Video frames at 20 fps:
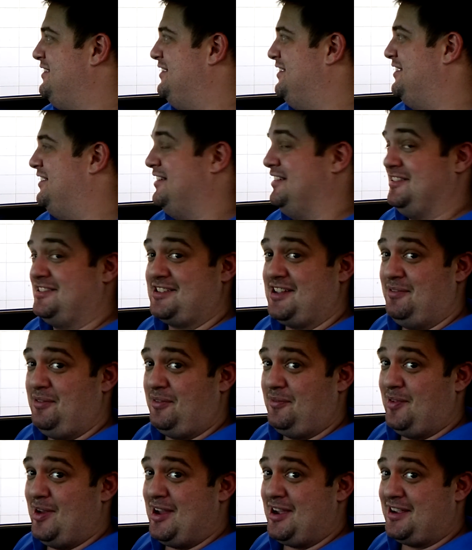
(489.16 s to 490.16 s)
Oh, it's
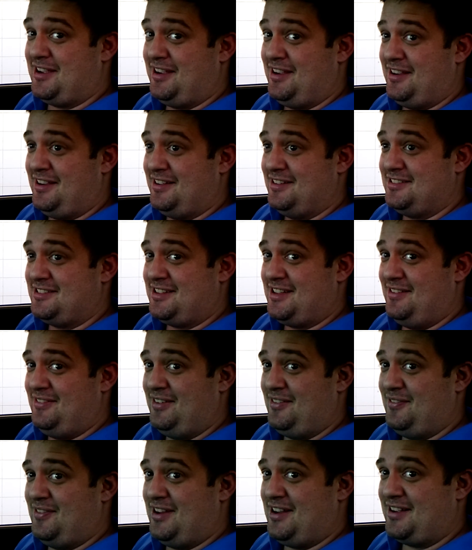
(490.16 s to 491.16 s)
coming back. It's
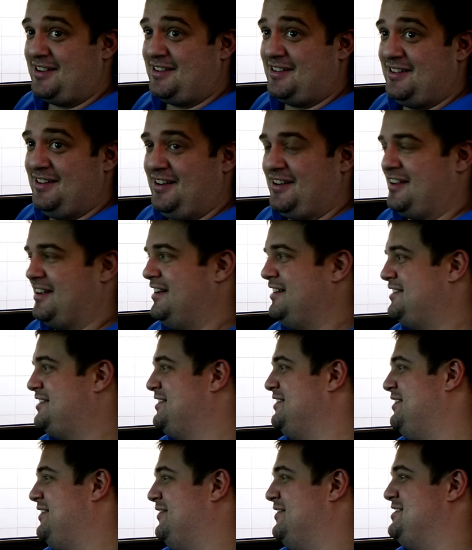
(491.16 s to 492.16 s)
coming back. Okay,
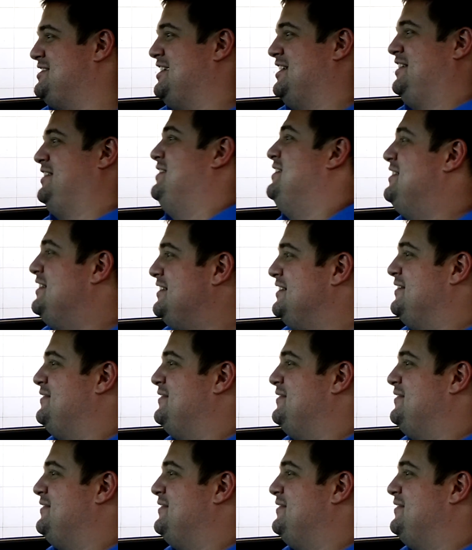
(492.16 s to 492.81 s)
it's done.